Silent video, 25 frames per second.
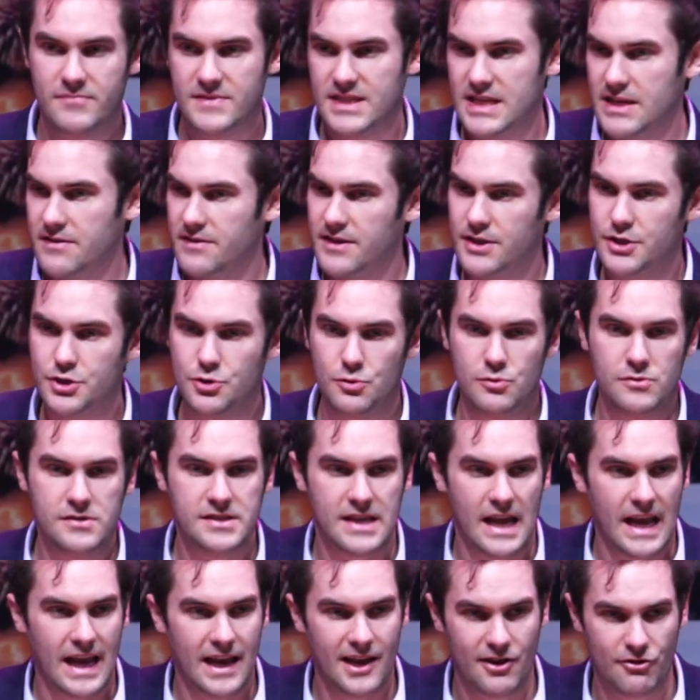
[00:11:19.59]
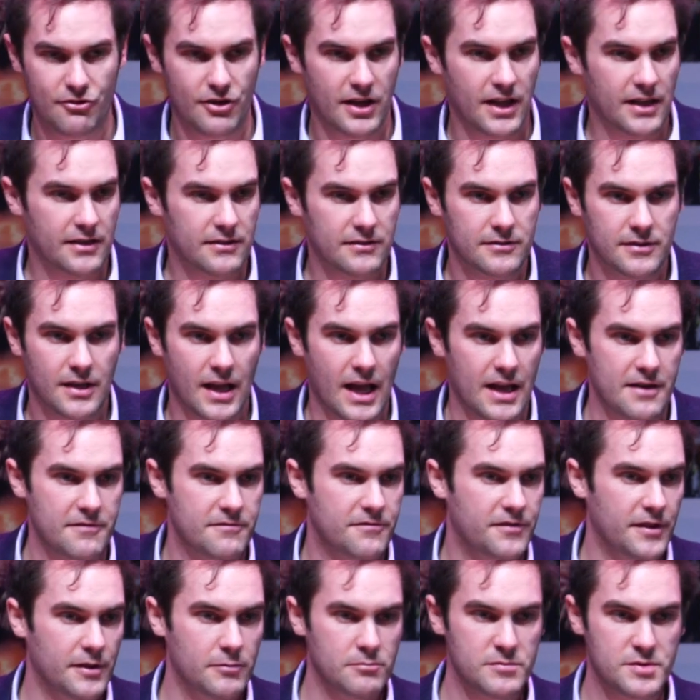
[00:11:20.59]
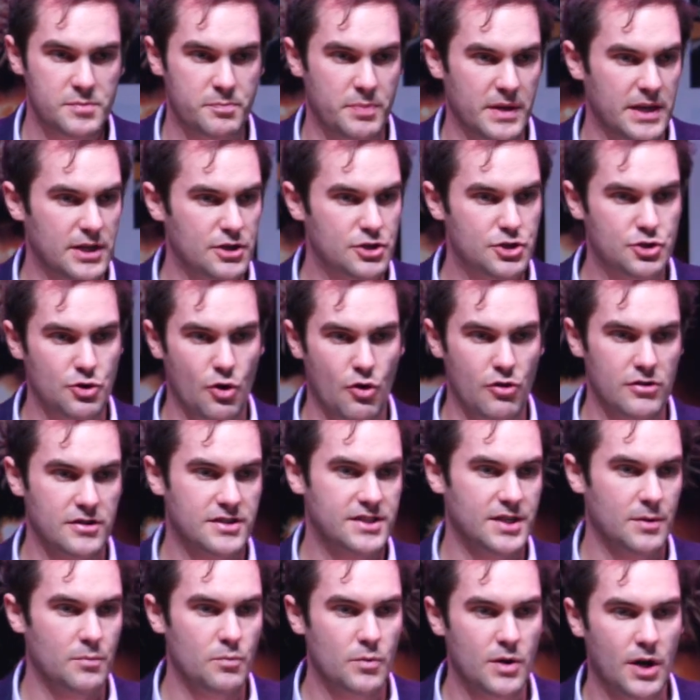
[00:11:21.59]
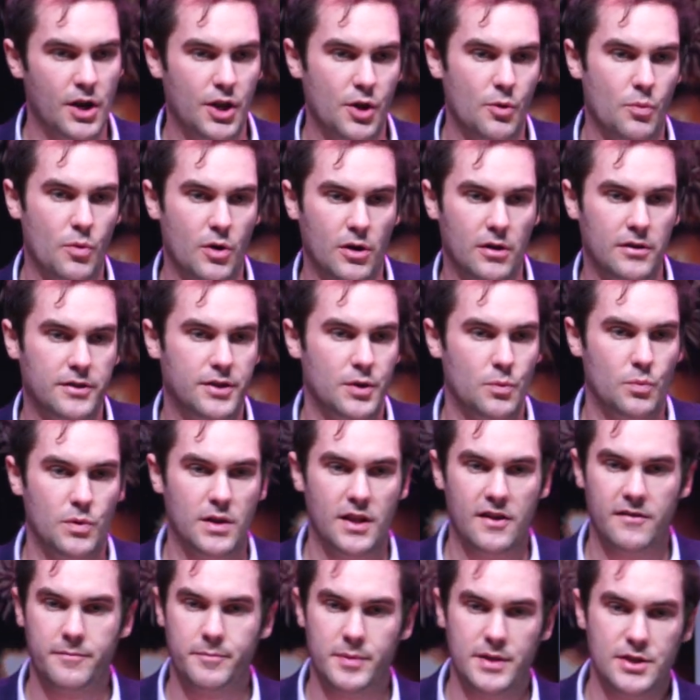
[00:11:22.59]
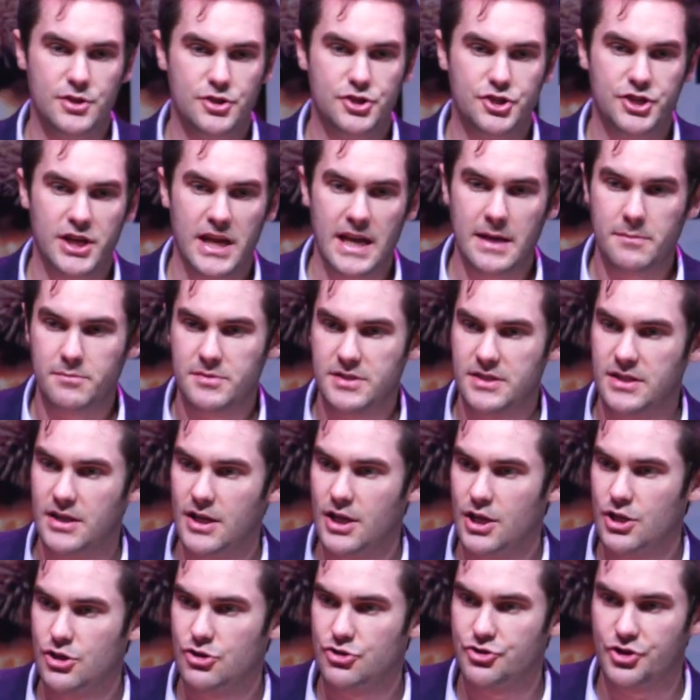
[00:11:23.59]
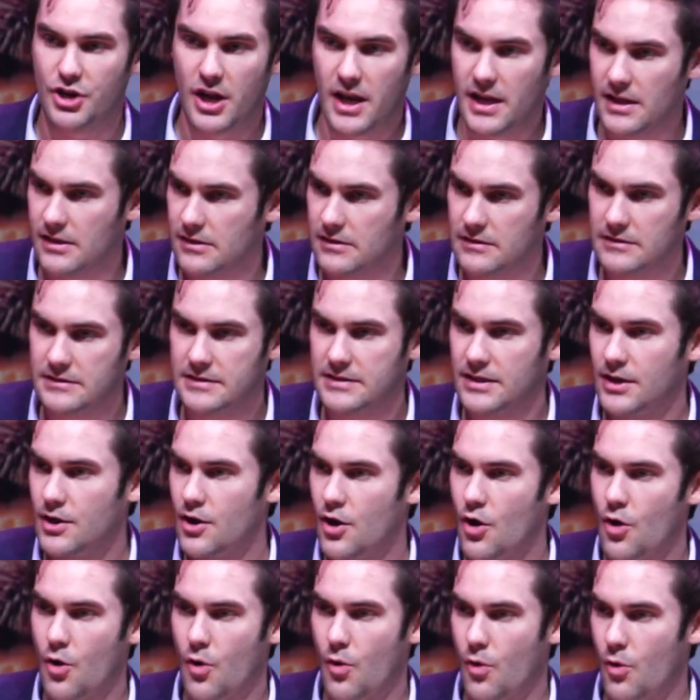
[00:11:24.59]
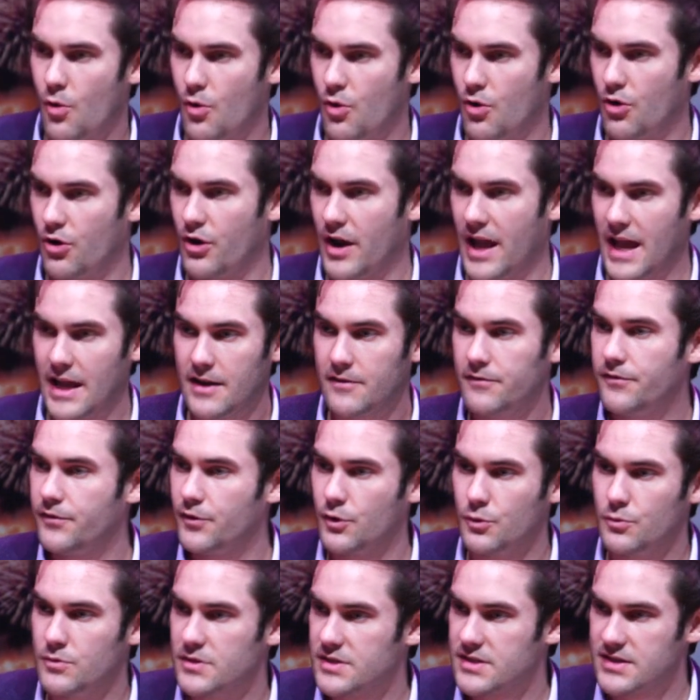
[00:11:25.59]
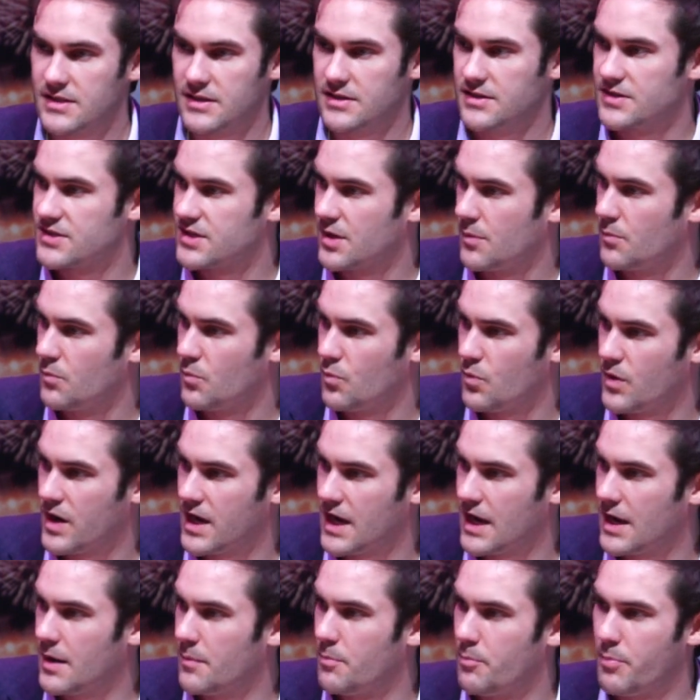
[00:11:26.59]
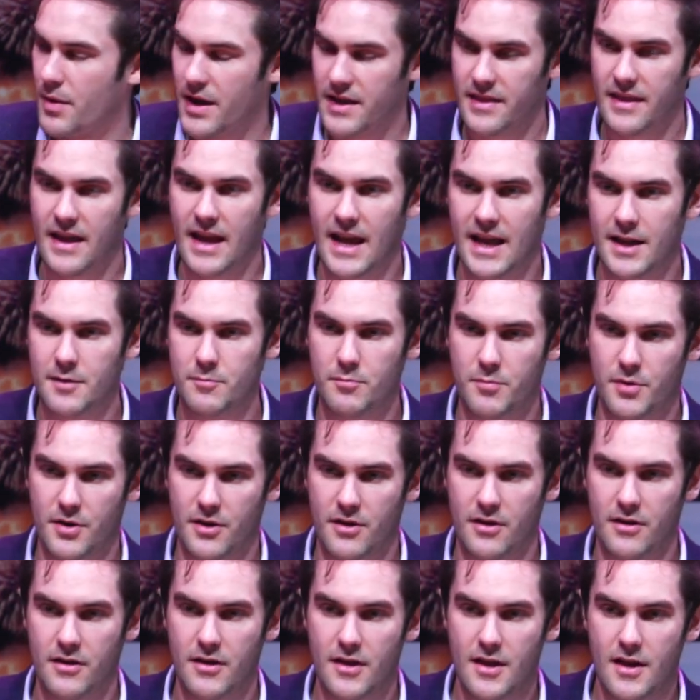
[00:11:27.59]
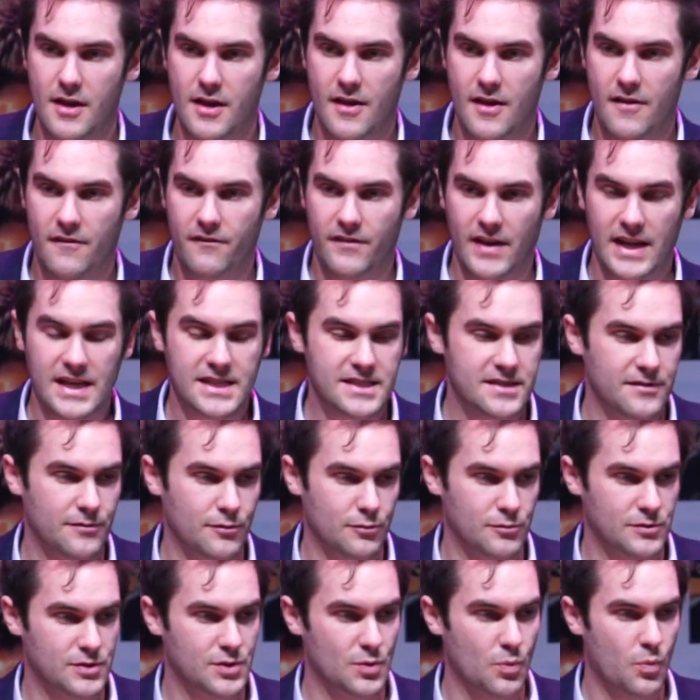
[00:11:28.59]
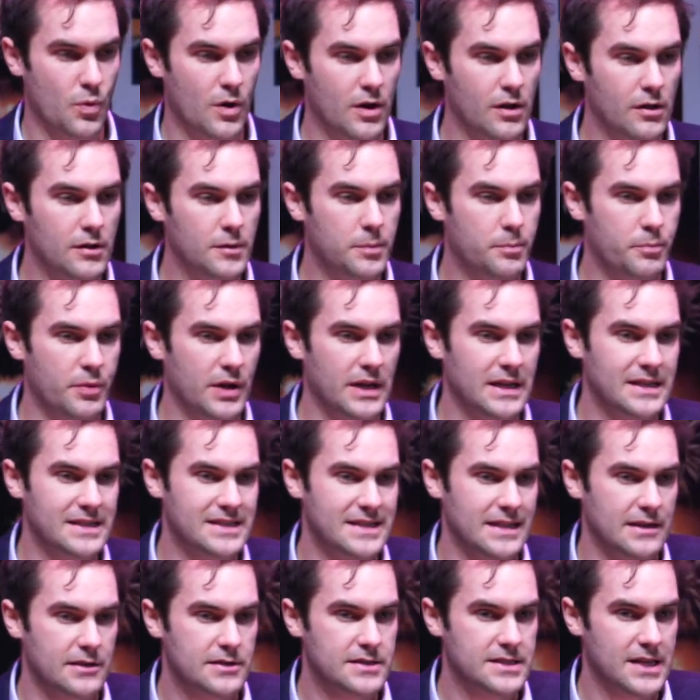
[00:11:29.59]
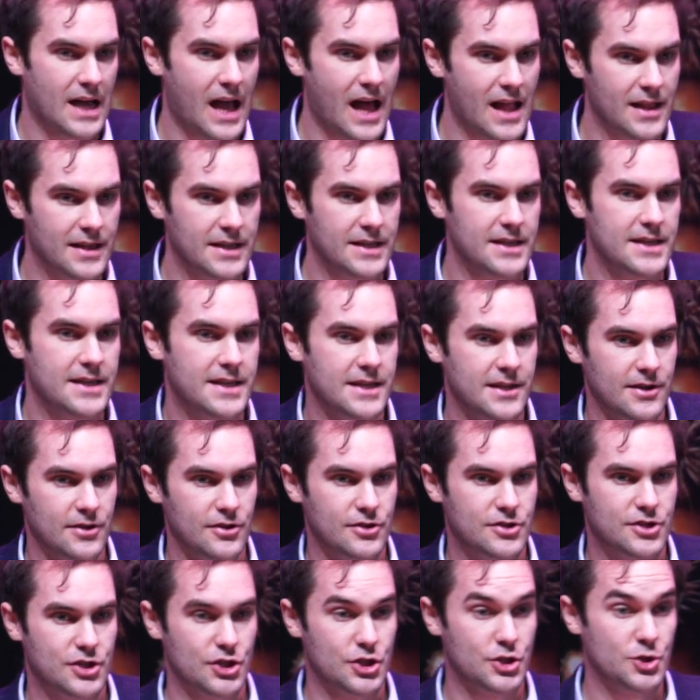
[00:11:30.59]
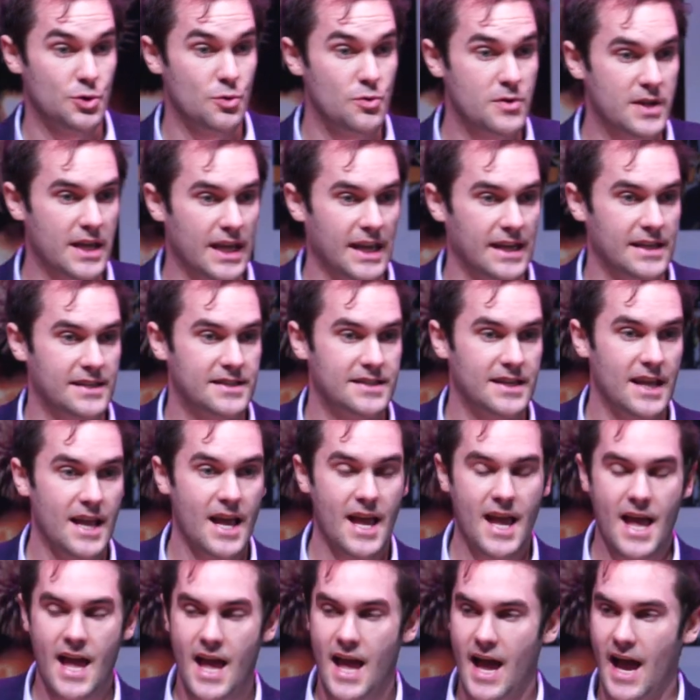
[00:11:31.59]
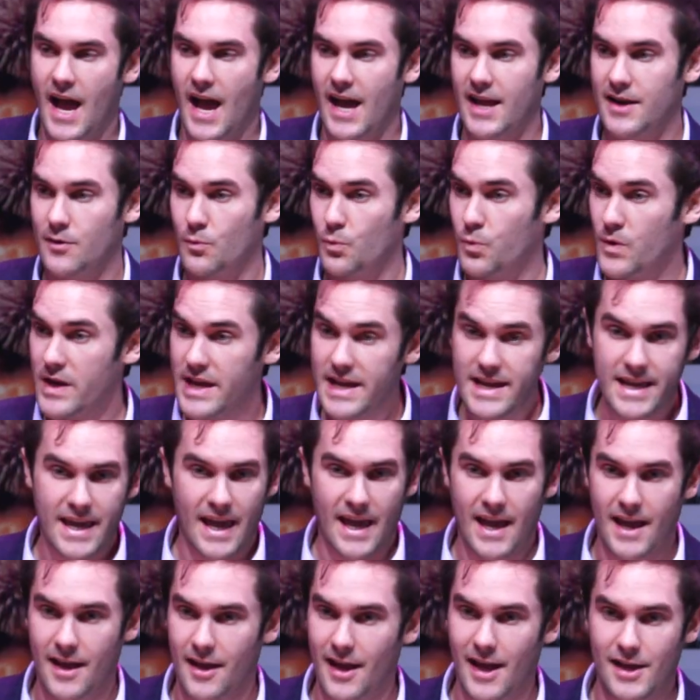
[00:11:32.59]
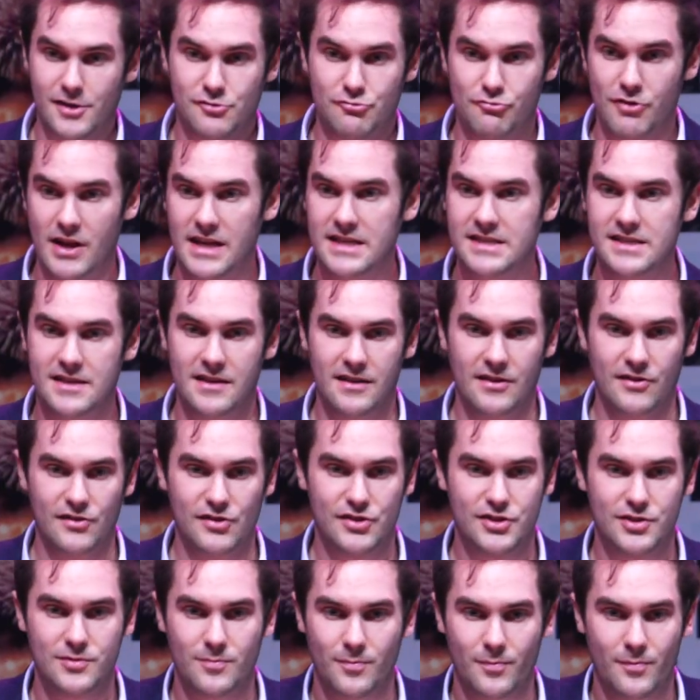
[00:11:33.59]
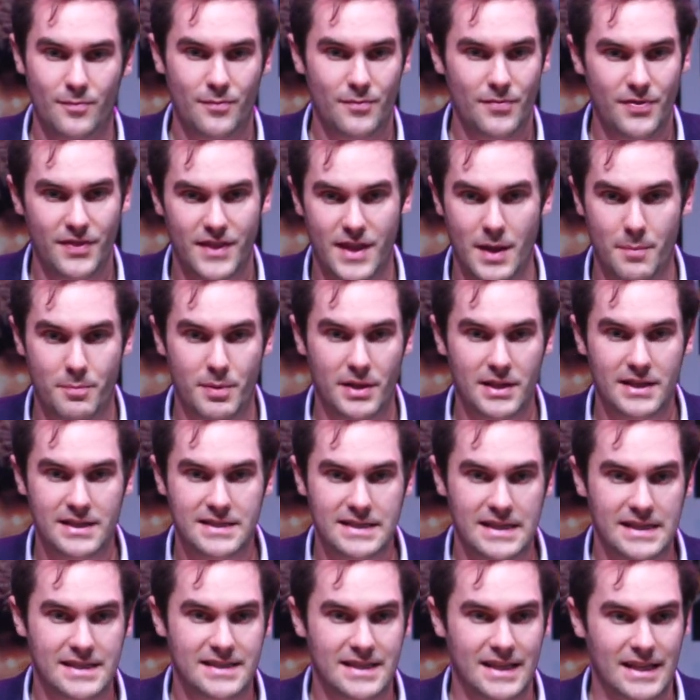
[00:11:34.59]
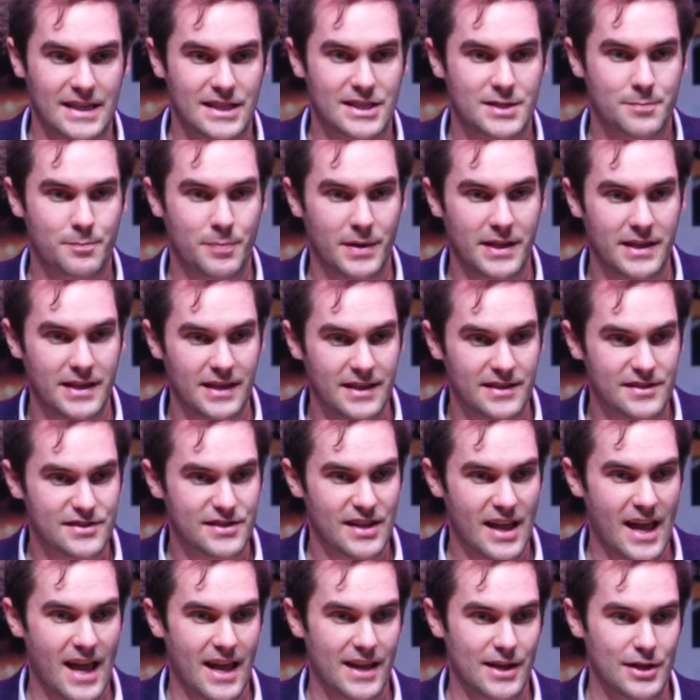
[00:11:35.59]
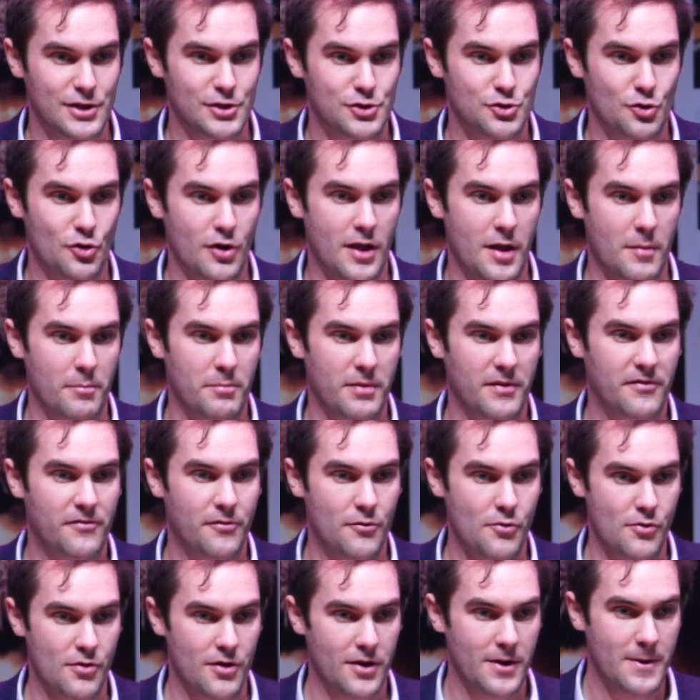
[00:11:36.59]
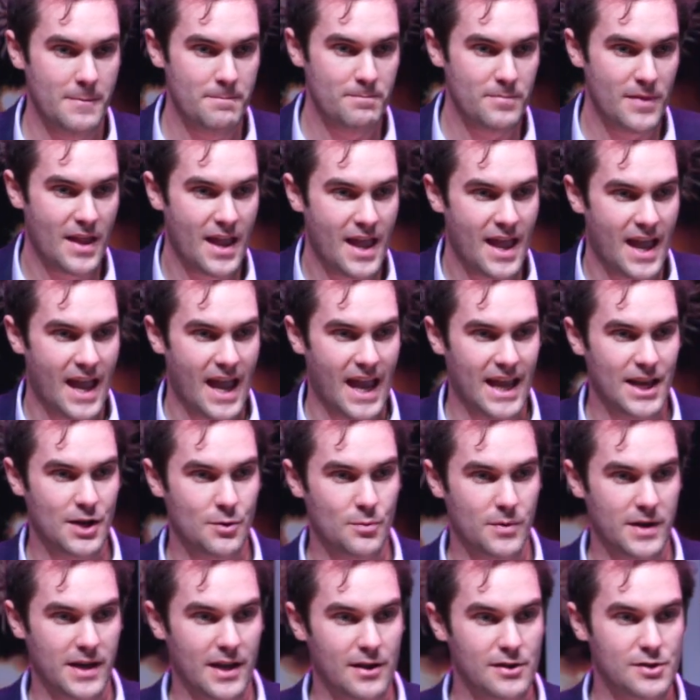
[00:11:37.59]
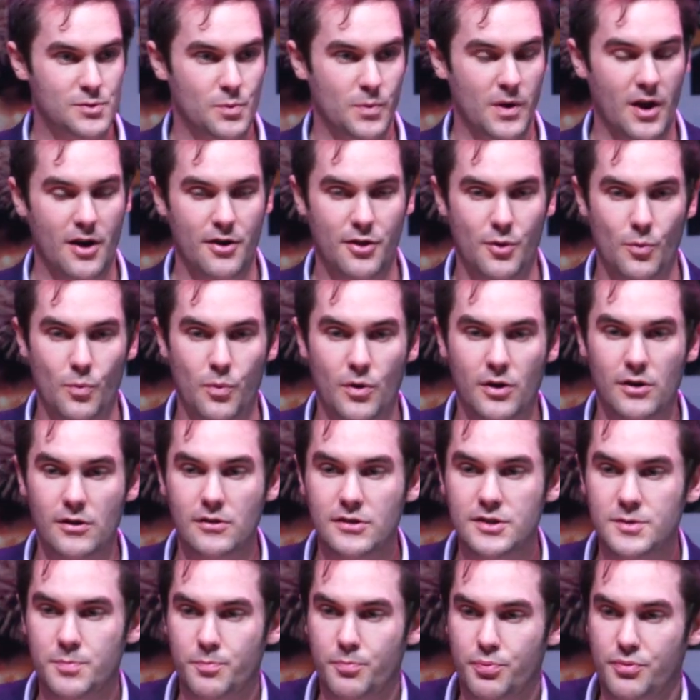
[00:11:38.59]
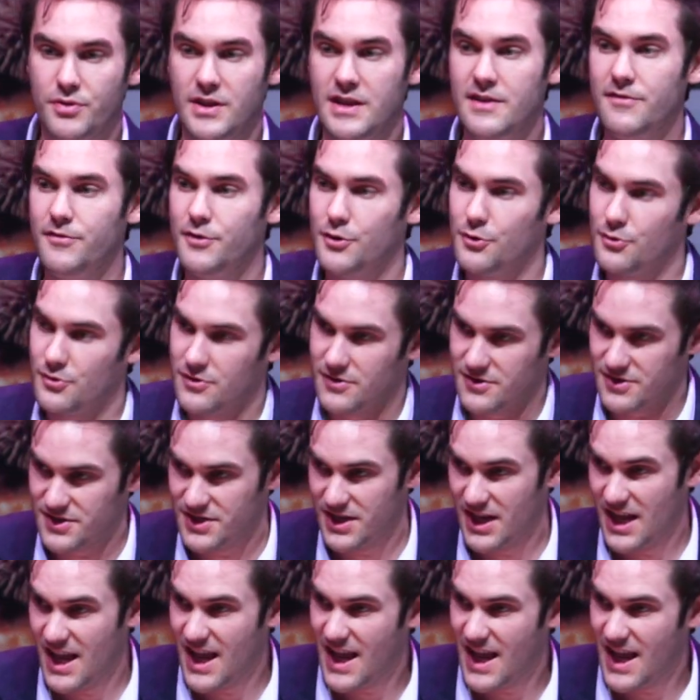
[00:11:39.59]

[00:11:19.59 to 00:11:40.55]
TV shows airing, and films being shot somewhere in the world that will have been shaped, trialled, or influenced in some way by the Edinburgh festivals. The world brings their talent here to showcase, and we get, as residents, the ability to experience that and enjoy it before anyone else. We are the world's previewers,